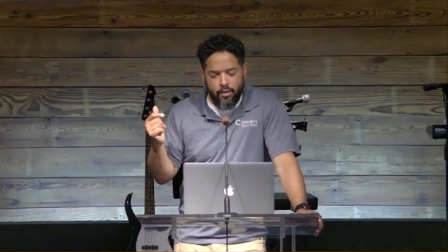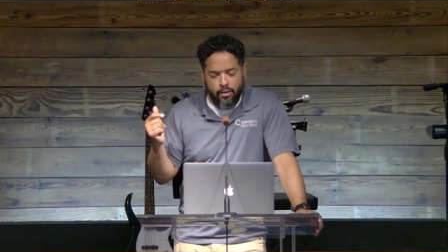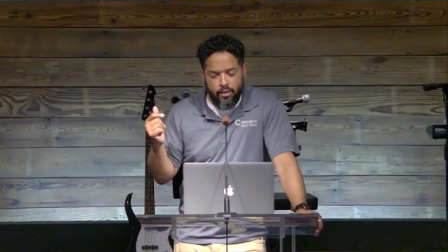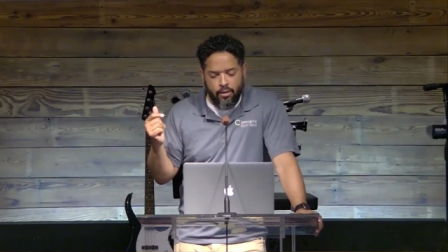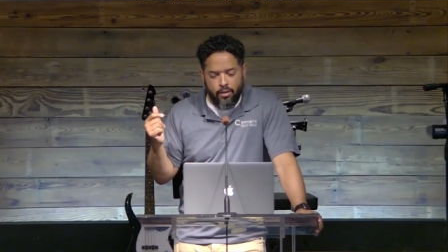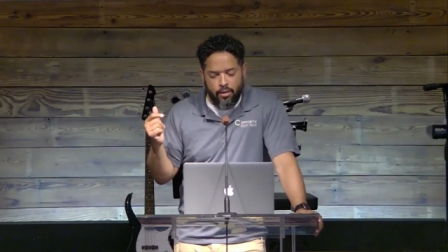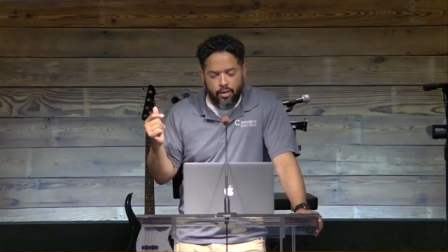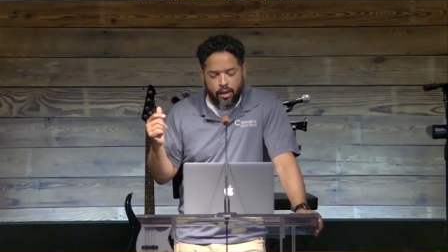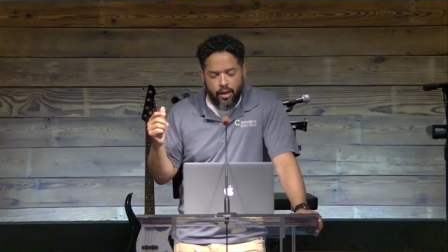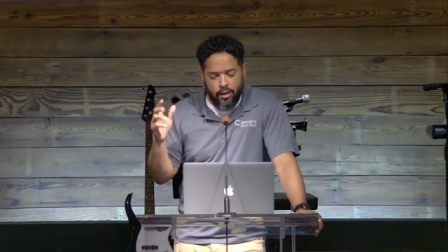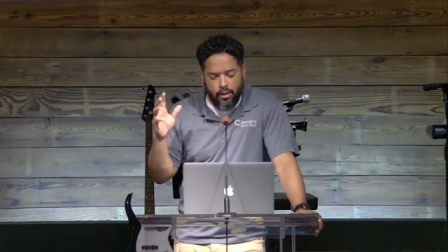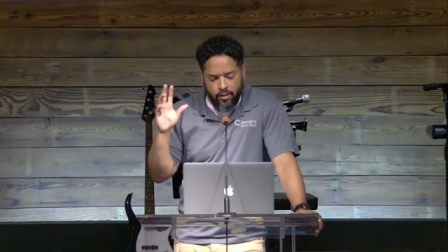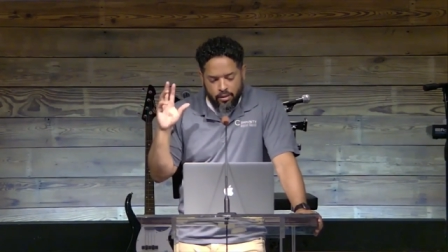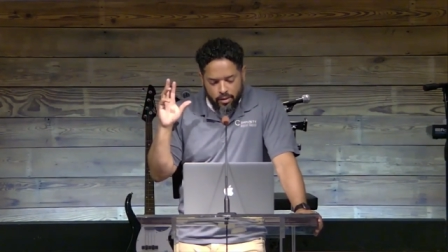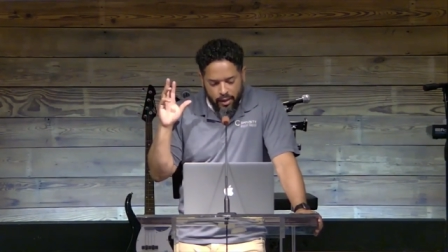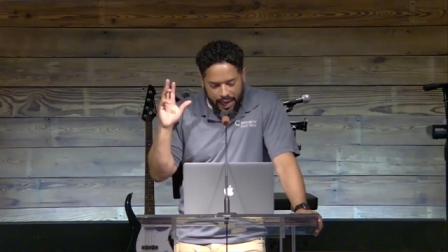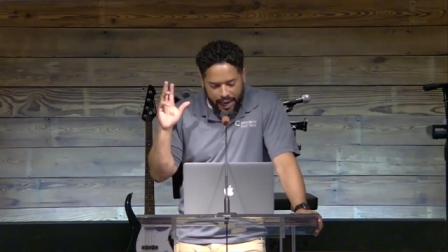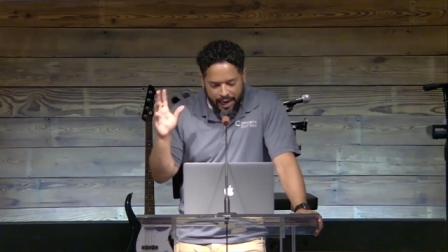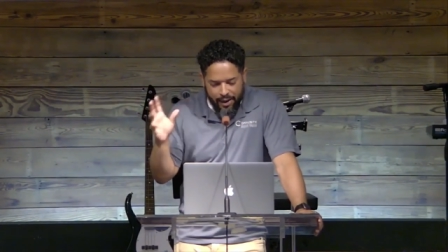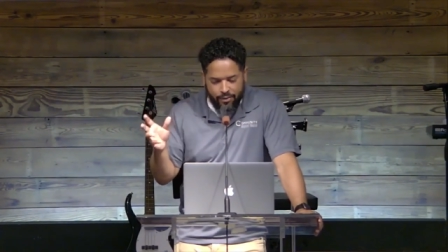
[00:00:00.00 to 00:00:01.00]
Okay?
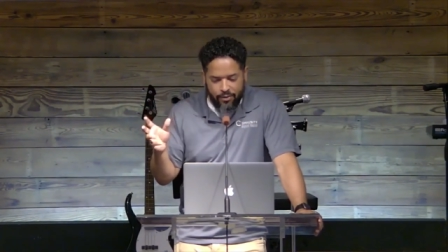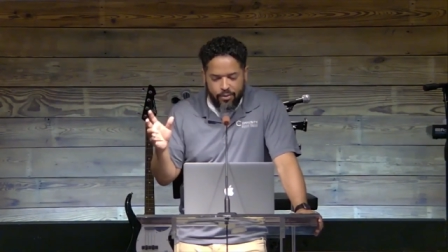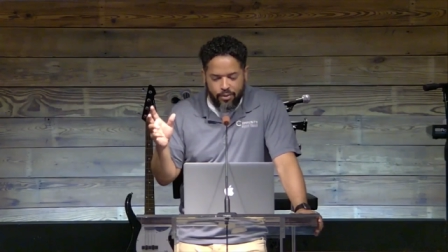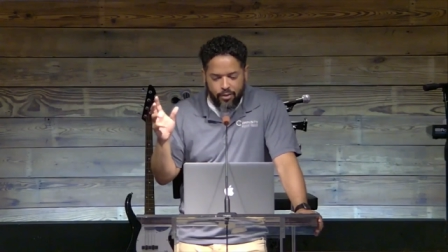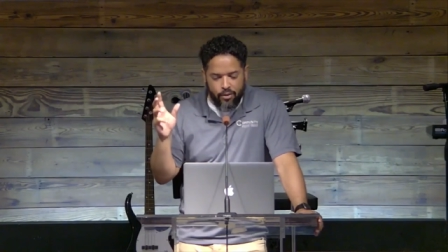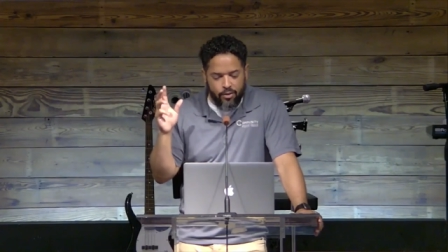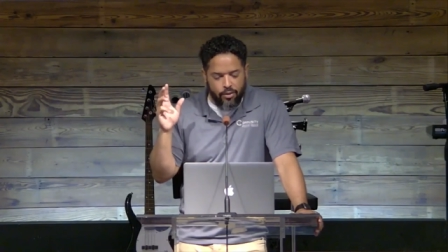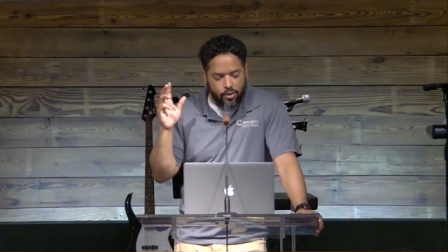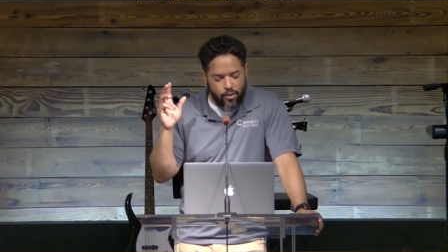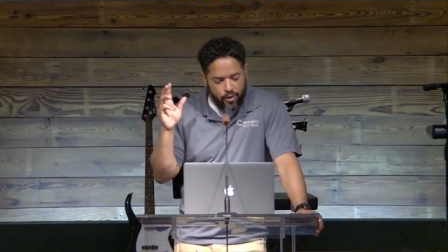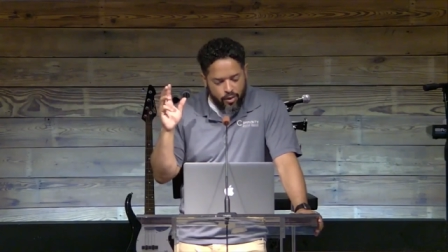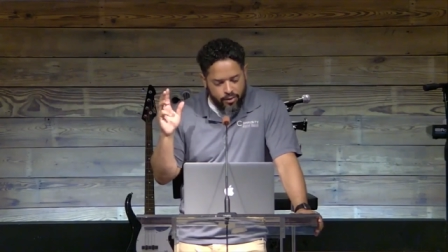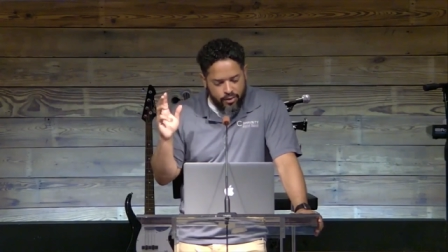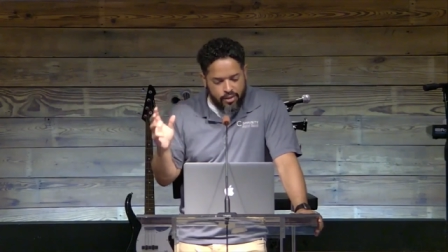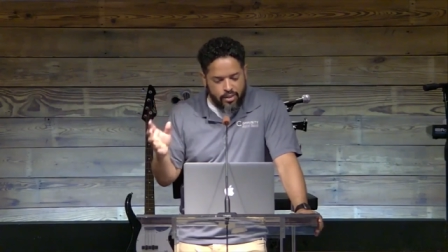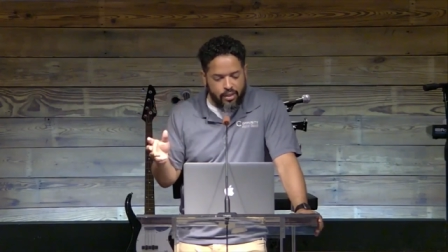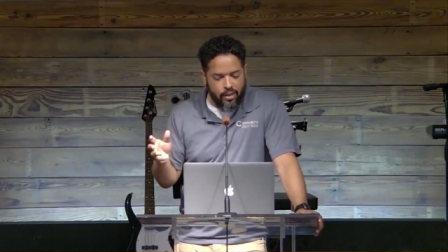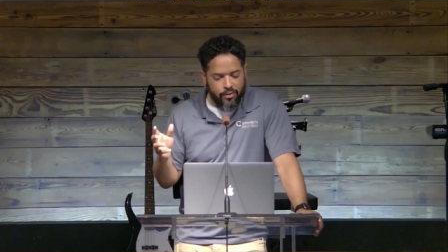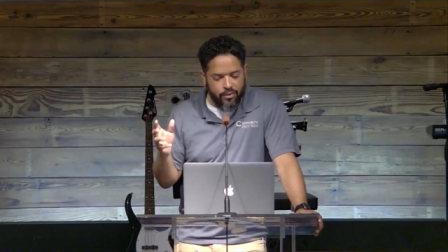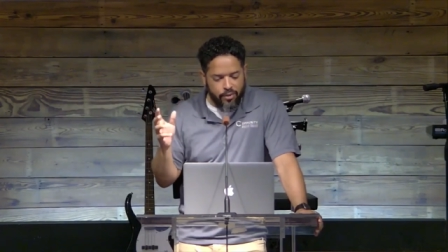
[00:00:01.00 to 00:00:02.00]
After you have
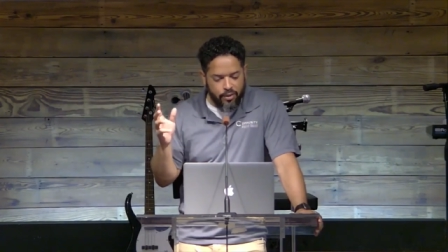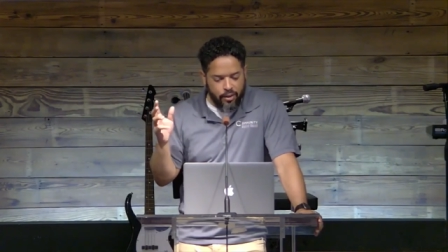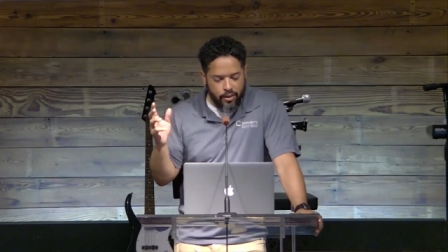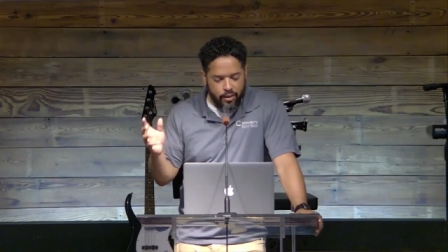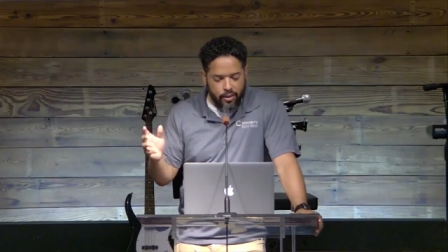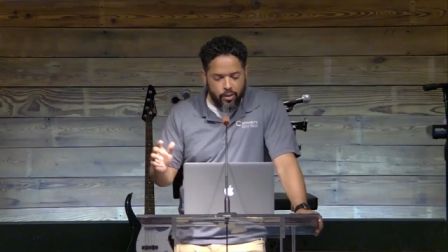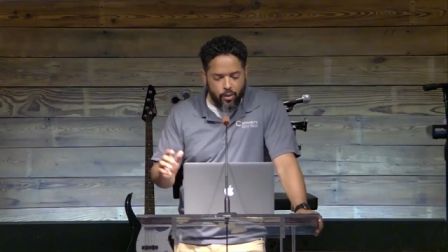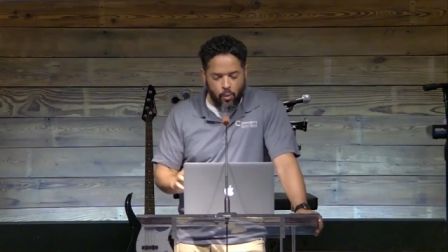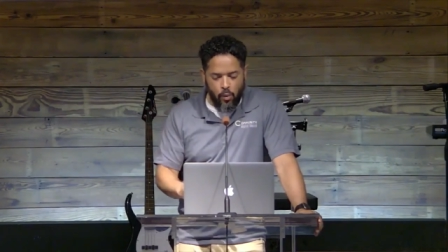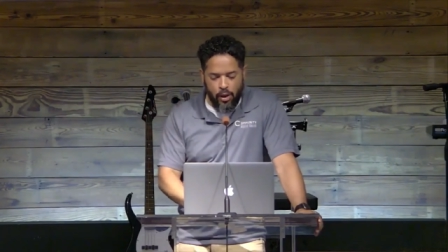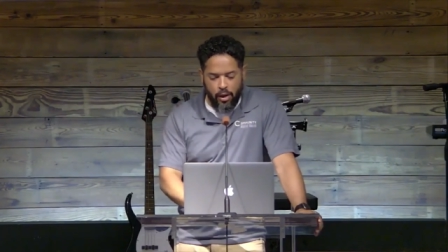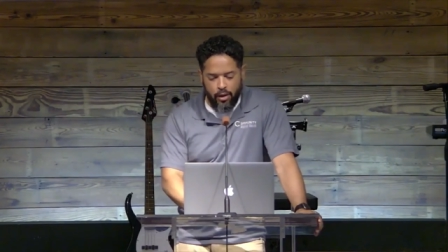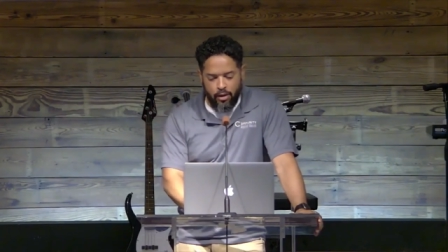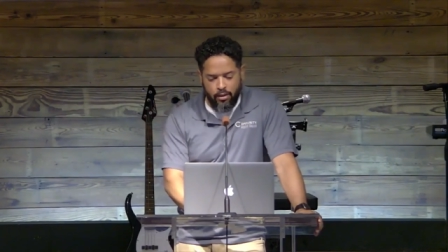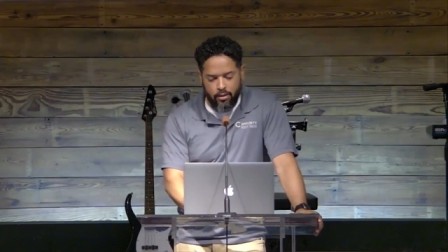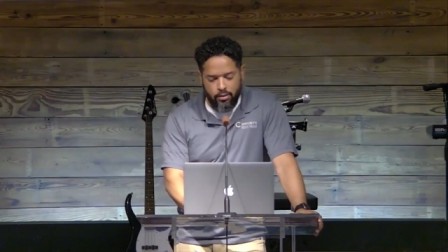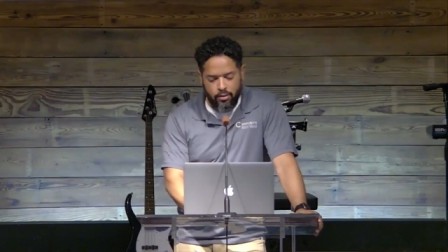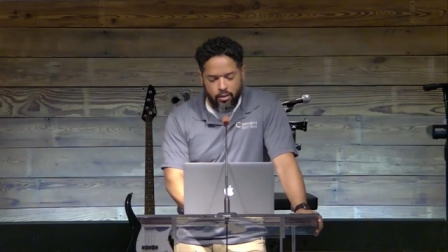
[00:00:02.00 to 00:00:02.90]
suffered a little while,